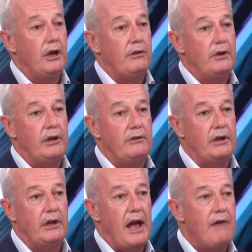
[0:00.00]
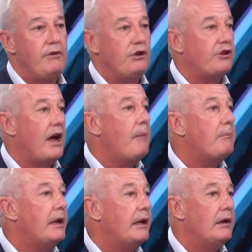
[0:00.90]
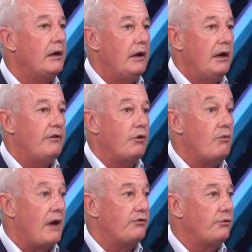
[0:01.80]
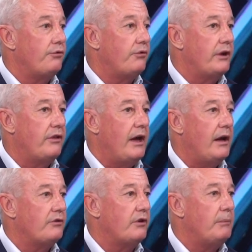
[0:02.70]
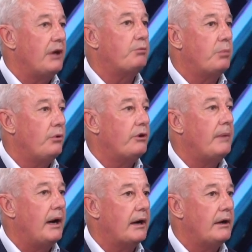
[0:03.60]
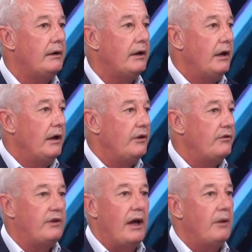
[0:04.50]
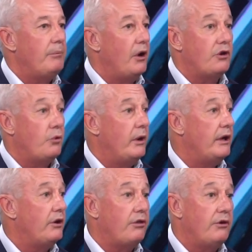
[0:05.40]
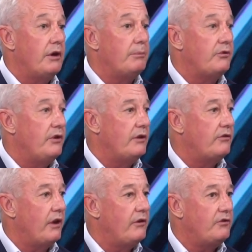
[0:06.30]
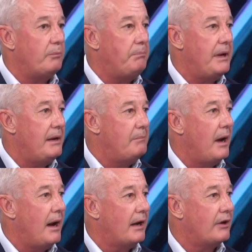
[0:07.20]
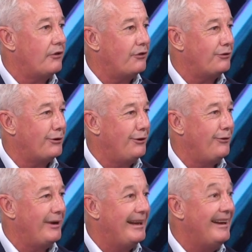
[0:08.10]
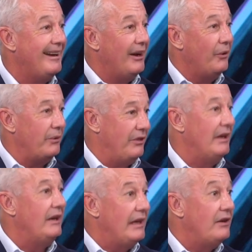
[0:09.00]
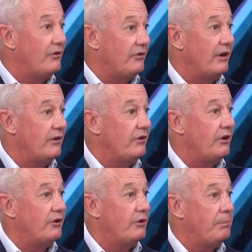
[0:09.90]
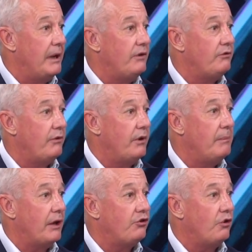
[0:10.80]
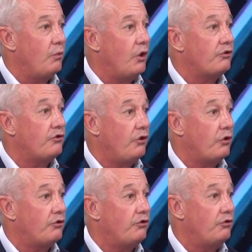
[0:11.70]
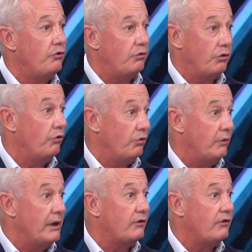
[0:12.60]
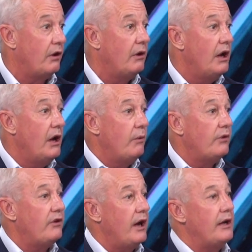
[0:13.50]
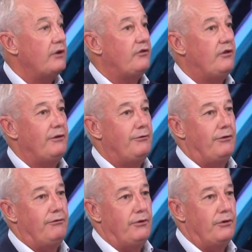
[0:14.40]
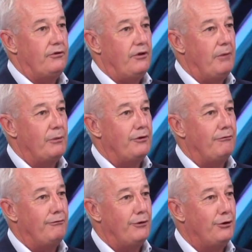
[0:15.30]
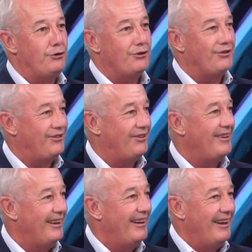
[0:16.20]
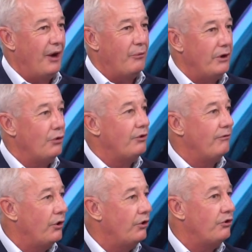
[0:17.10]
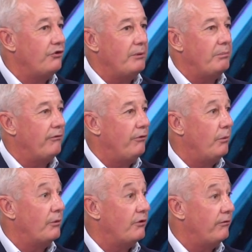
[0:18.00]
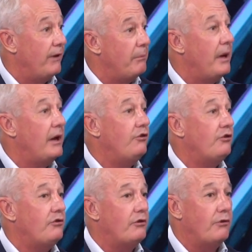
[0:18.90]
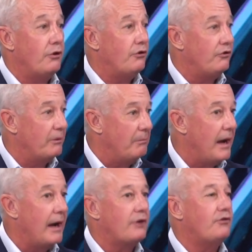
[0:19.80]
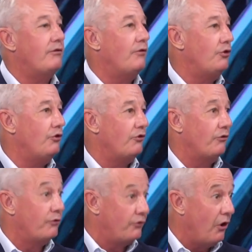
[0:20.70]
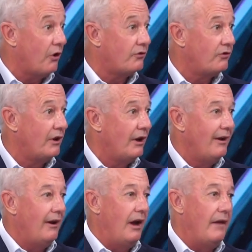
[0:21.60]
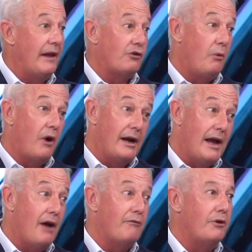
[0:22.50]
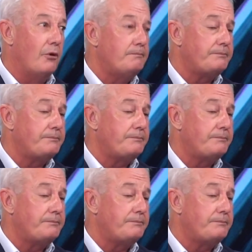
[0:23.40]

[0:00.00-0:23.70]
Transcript: The average company in the Russell 3000, a much broader market, is down by 20 to 30%. So there's a bear market that's occurring within the indices, and it depends very much on what stocks you're in. So we're starting to see for the first time a divergence, a real divergence in performance of fund managers, divergence in markets, divergence of stocks, and that's why, in our view,